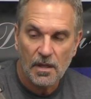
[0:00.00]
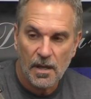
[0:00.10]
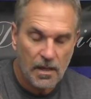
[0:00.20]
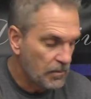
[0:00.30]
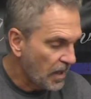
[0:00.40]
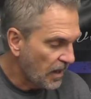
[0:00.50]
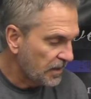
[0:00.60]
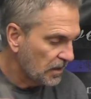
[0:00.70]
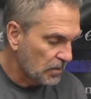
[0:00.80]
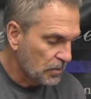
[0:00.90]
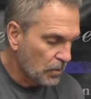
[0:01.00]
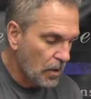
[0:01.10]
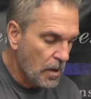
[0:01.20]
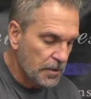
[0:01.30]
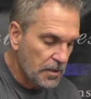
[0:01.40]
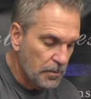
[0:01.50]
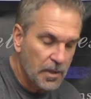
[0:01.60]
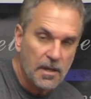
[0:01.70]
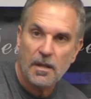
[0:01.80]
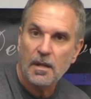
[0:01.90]
I like the little chronometer,
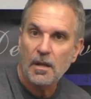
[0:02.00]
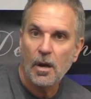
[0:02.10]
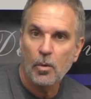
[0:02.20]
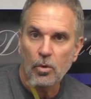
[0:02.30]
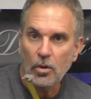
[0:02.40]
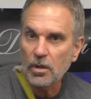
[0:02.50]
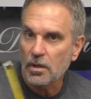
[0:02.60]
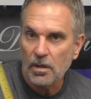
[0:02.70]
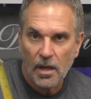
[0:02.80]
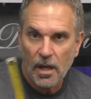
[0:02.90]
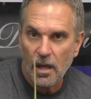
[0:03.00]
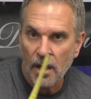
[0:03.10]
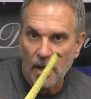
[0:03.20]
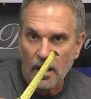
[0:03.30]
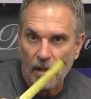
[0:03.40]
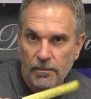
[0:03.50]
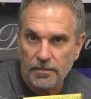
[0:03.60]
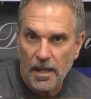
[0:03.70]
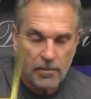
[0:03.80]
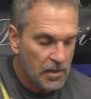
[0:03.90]
but a ruler,
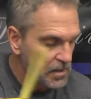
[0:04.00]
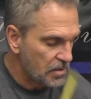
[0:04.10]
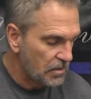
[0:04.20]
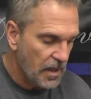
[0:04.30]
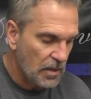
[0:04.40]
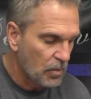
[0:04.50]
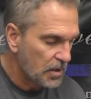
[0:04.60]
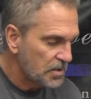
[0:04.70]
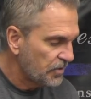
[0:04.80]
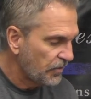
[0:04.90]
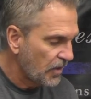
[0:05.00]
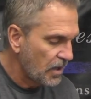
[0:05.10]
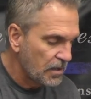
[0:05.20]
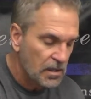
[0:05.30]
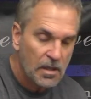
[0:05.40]
tape measure, that'll work just fine.